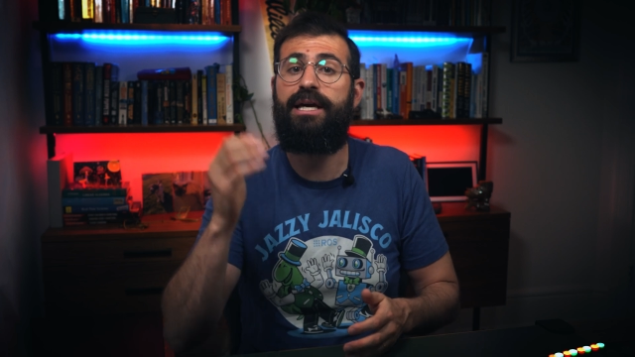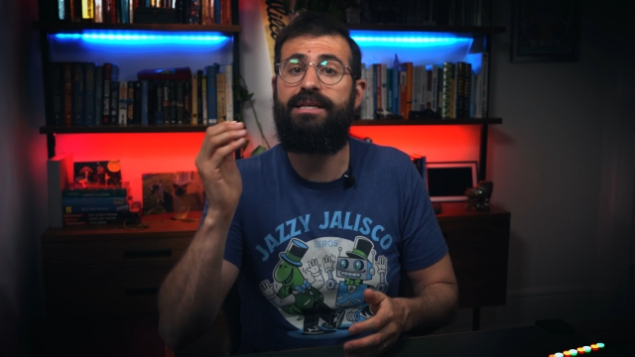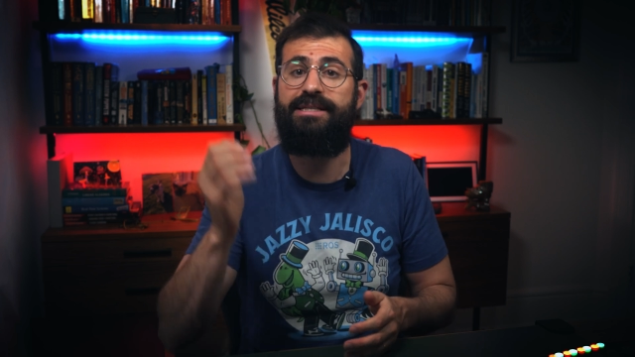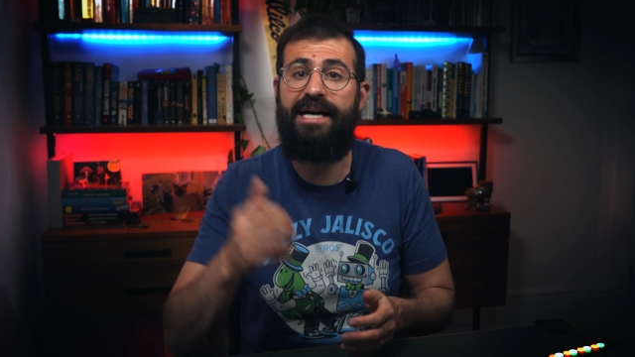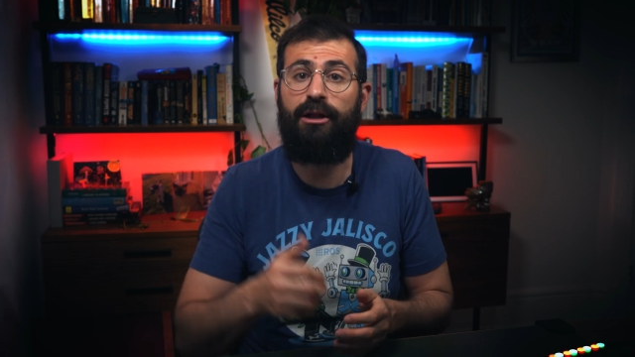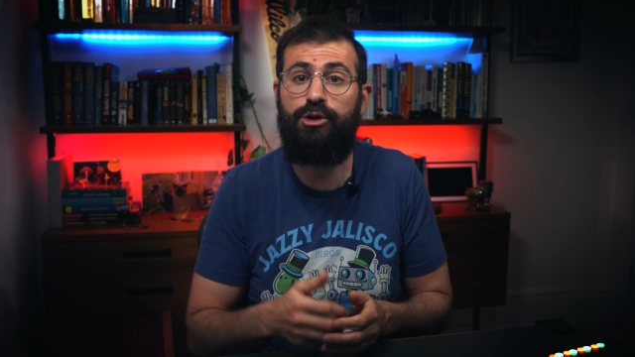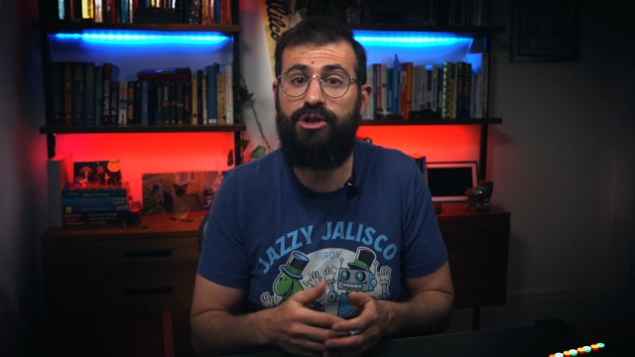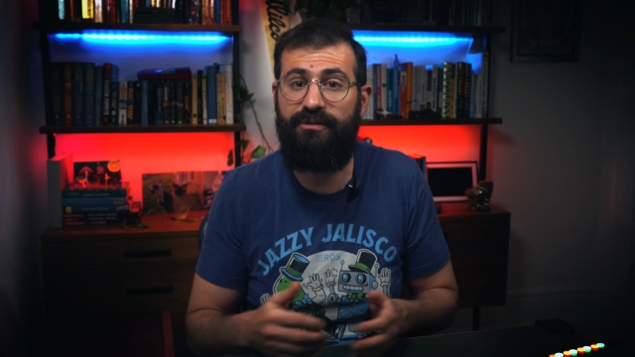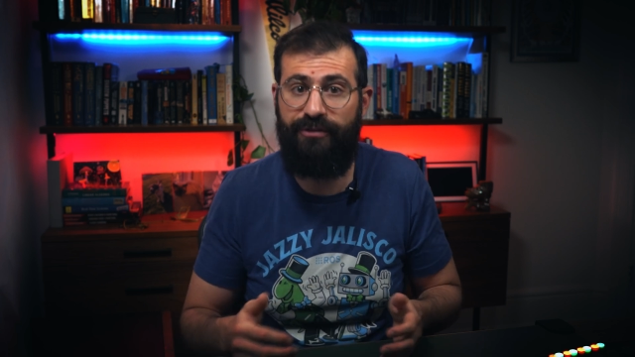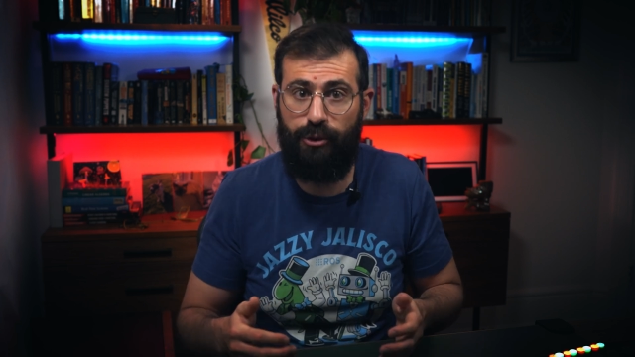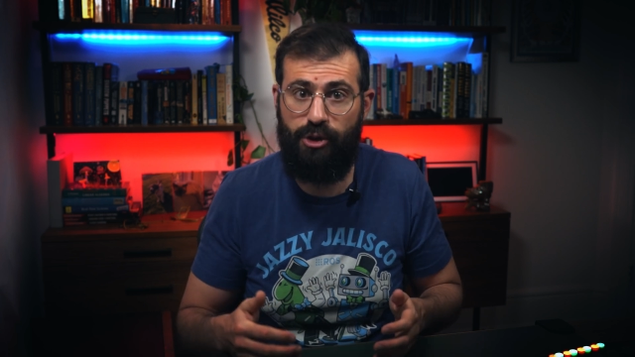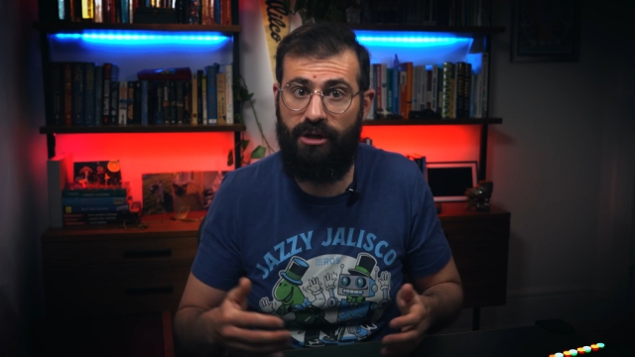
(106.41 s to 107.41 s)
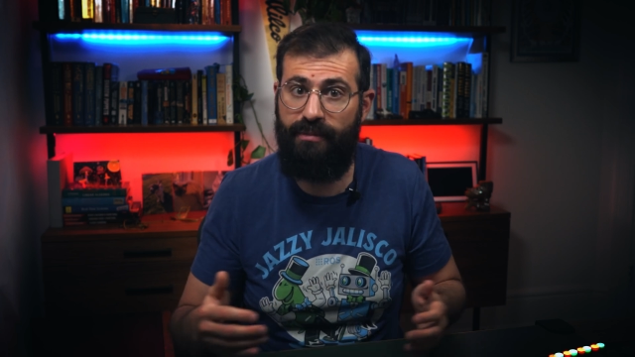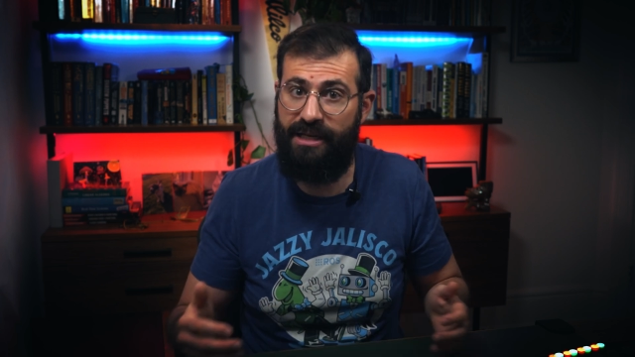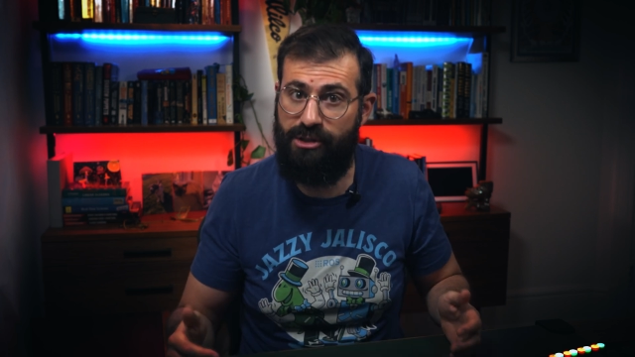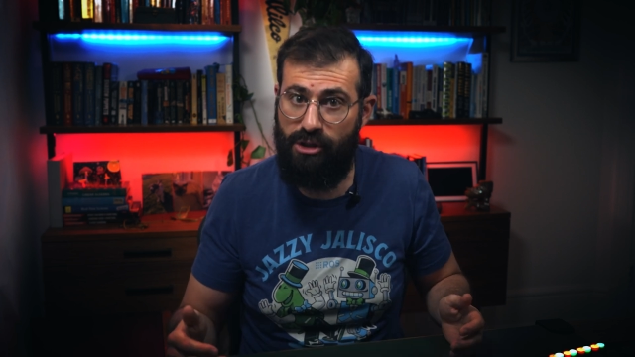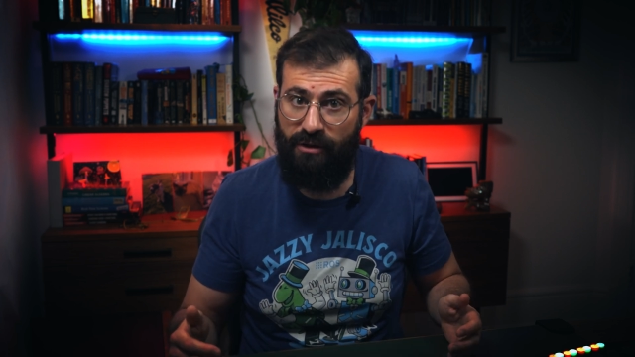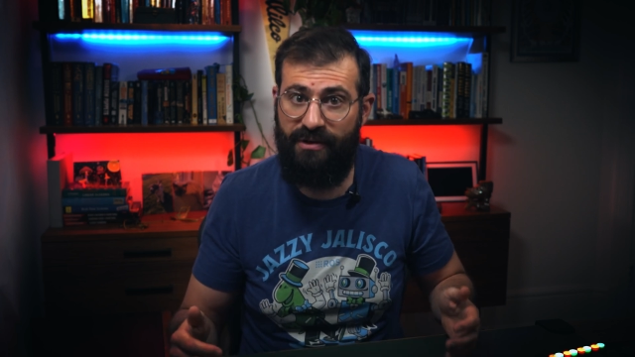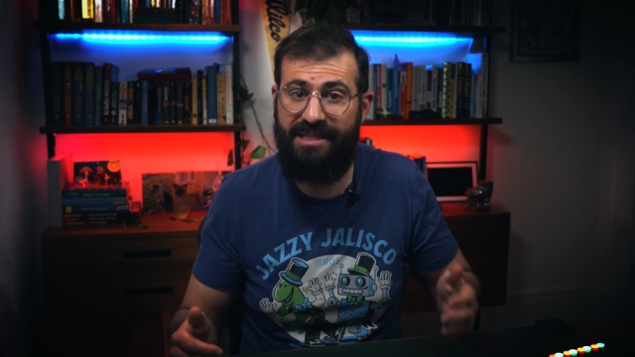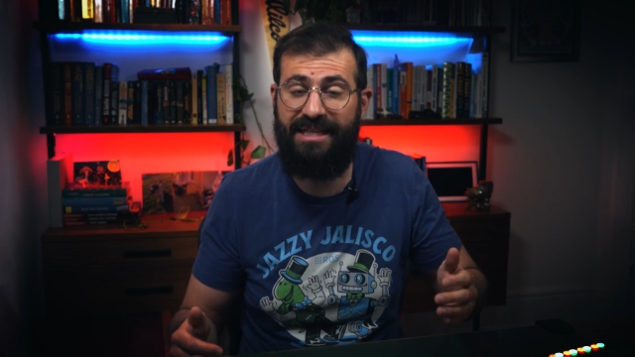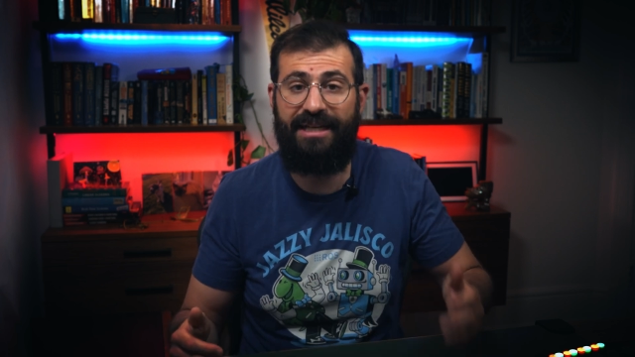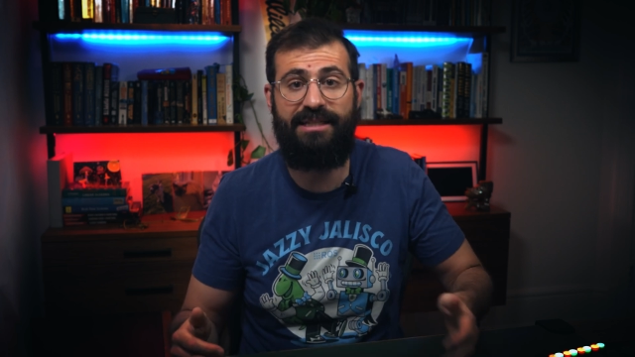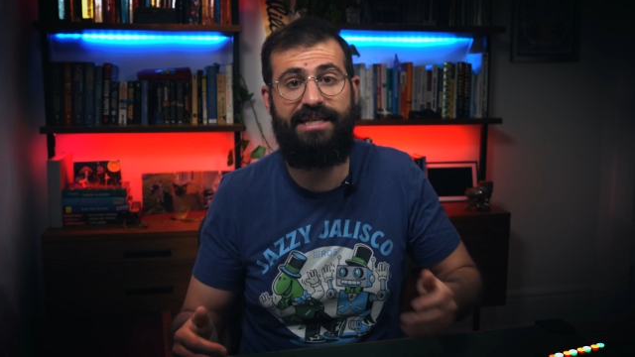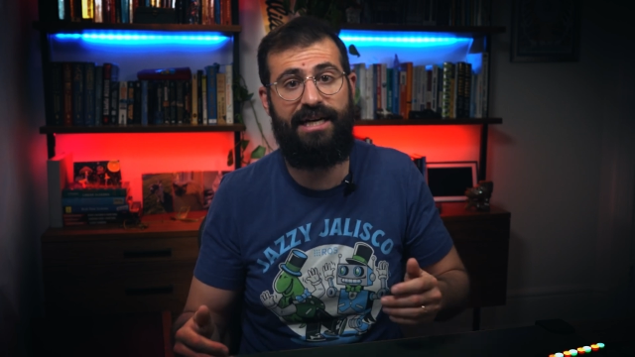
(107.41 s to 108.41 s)
intelligent filtering by service
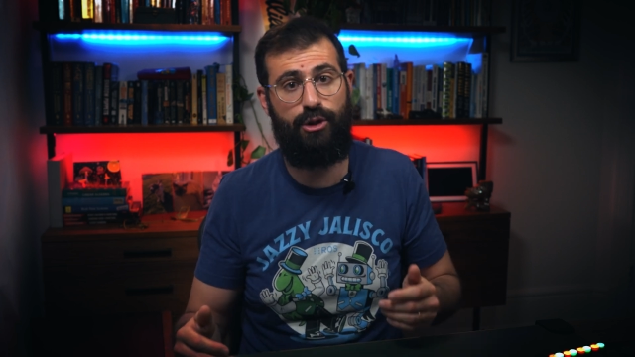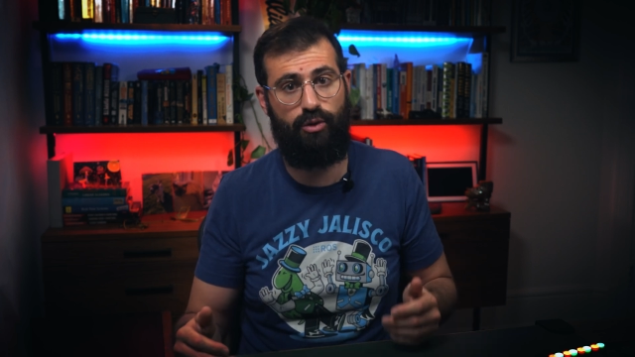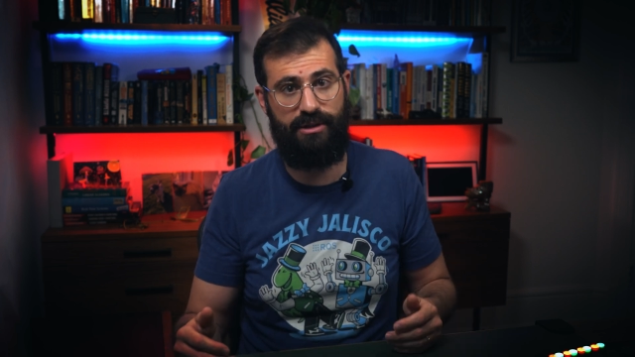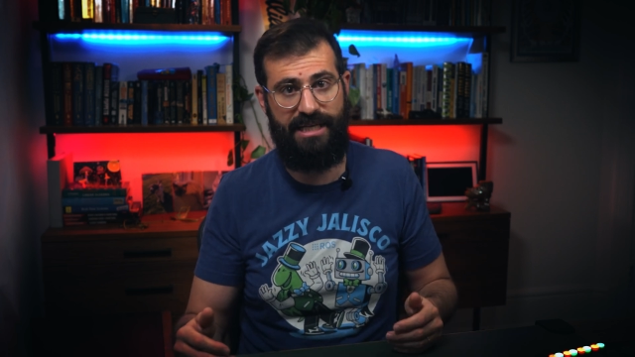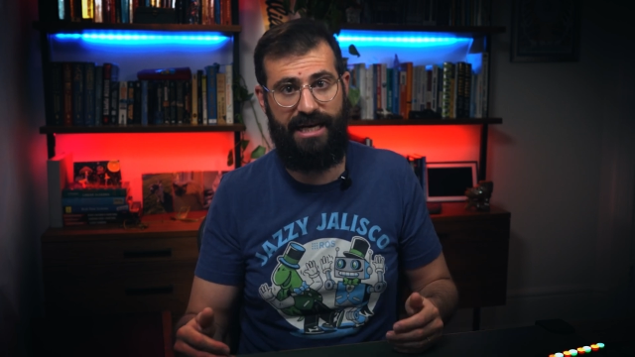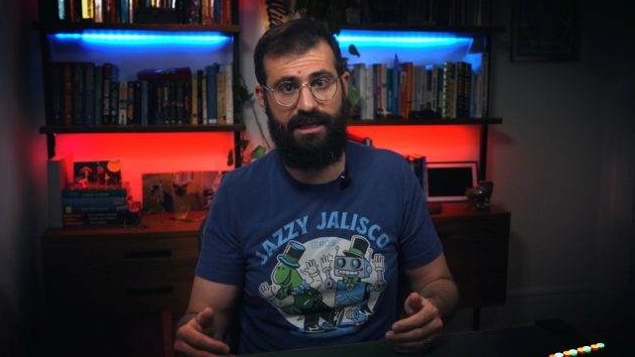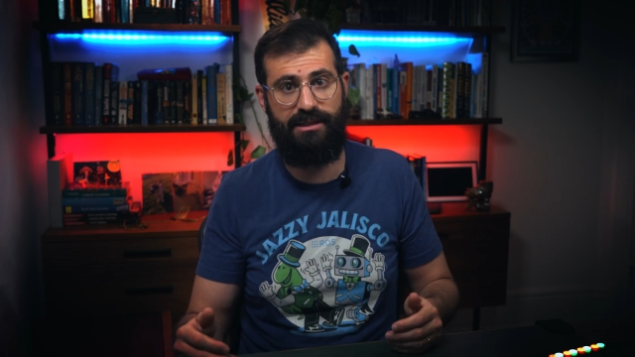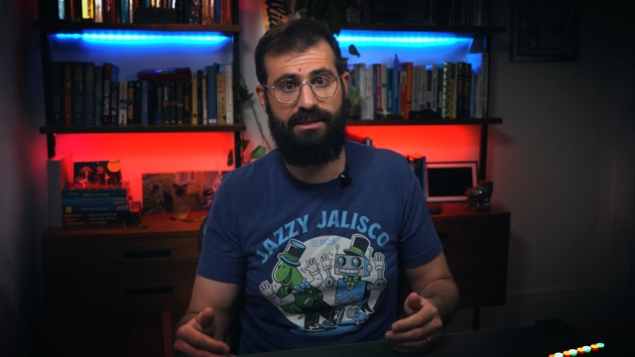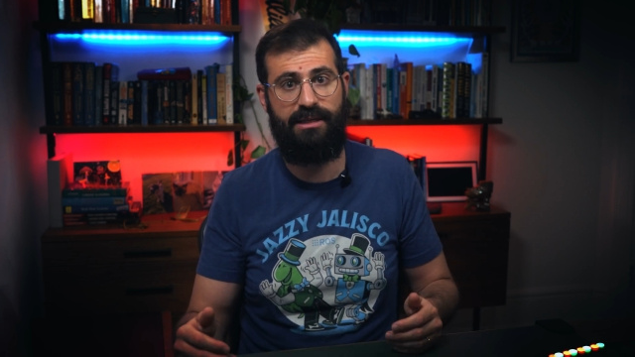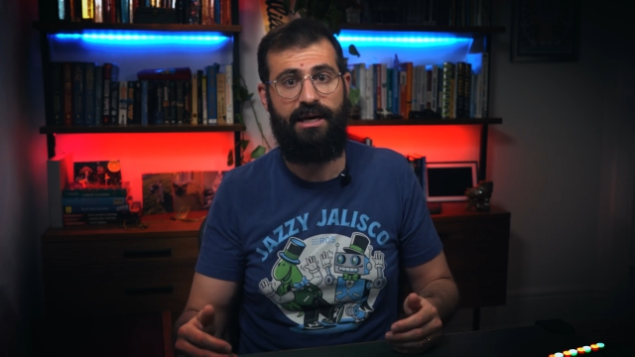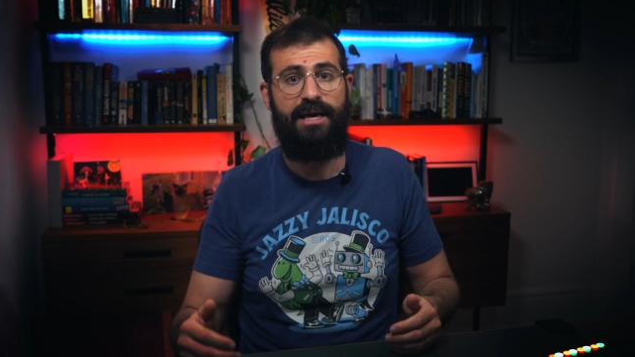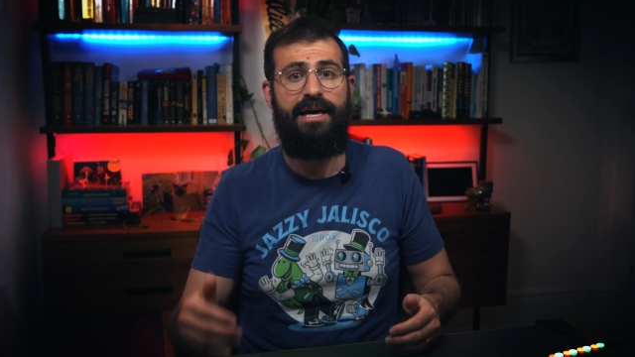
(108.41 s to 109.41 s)
and contextual tags